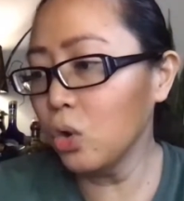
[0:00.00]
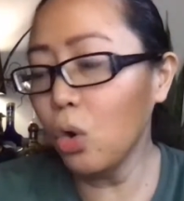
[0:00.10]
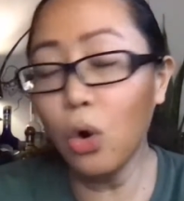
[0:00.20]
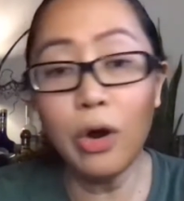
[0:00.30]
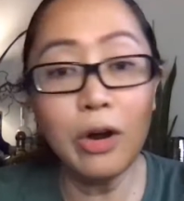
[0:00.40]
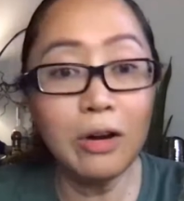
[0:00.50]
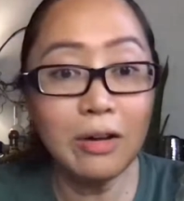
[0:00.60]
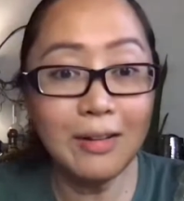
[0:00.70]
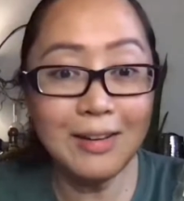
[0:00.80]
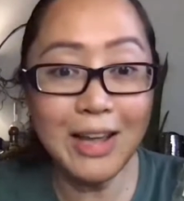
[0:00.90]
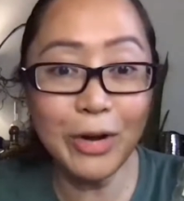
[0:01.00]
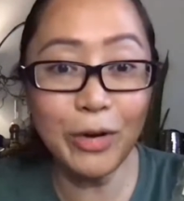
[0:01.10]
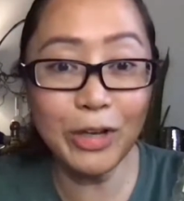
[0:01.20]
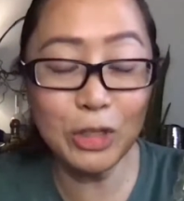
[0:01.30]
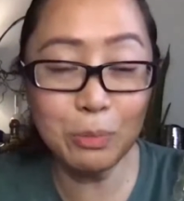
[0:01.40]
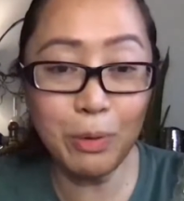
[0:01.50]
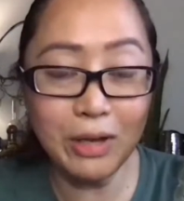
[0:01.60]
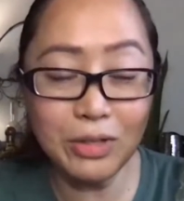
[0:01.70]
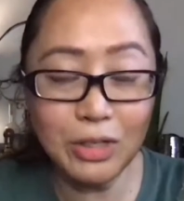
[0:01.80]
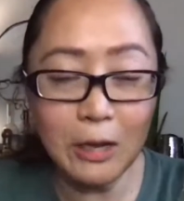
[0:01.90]
or Liquor
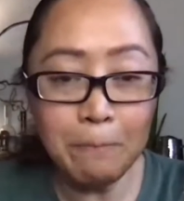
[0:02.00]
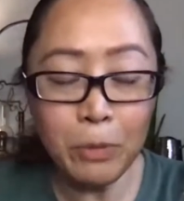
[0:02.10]
Express.